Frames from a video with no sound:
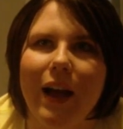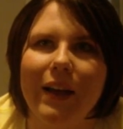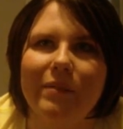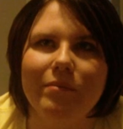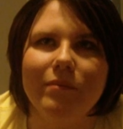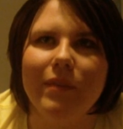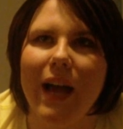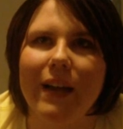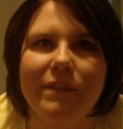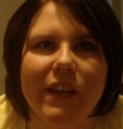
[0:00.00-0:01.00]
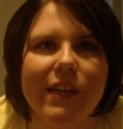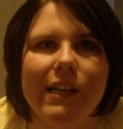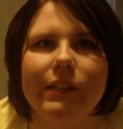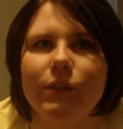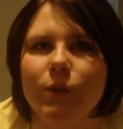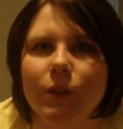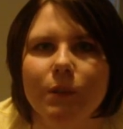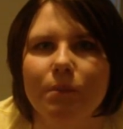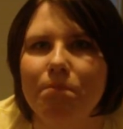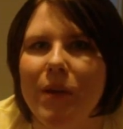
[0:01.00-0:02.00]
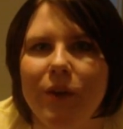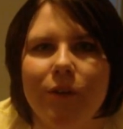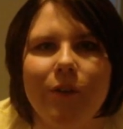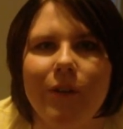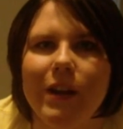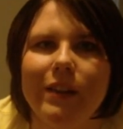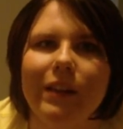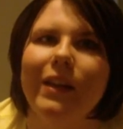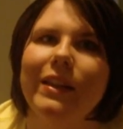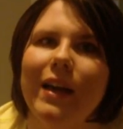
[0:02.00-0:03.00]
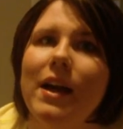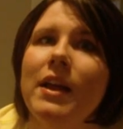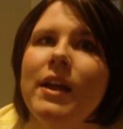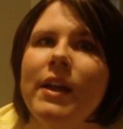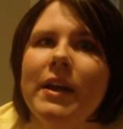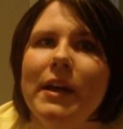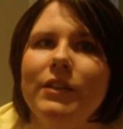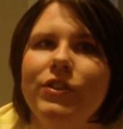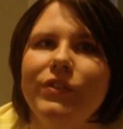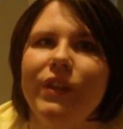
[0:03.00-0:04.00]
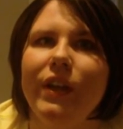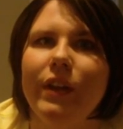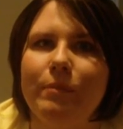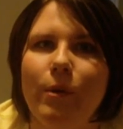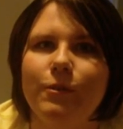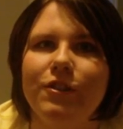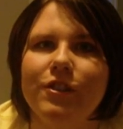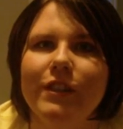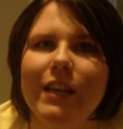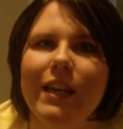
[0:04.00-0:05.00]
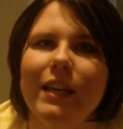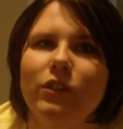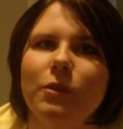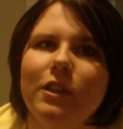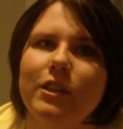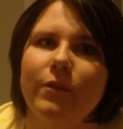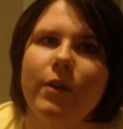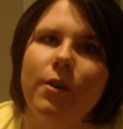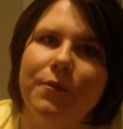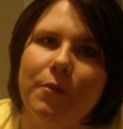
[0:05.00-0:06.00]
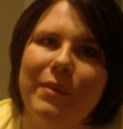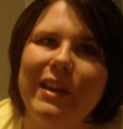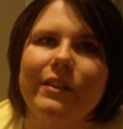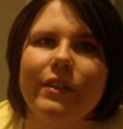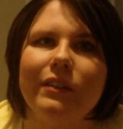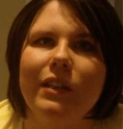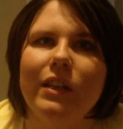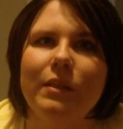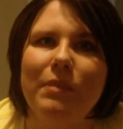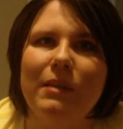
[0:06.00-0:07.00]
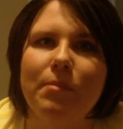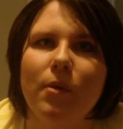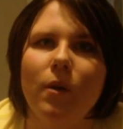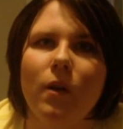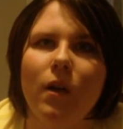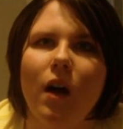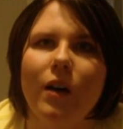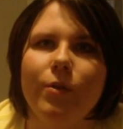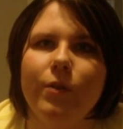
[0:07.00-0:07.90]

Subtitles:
I'm envious or bitter or anything like that. It's just that emotionally, it's really difficult for me to see people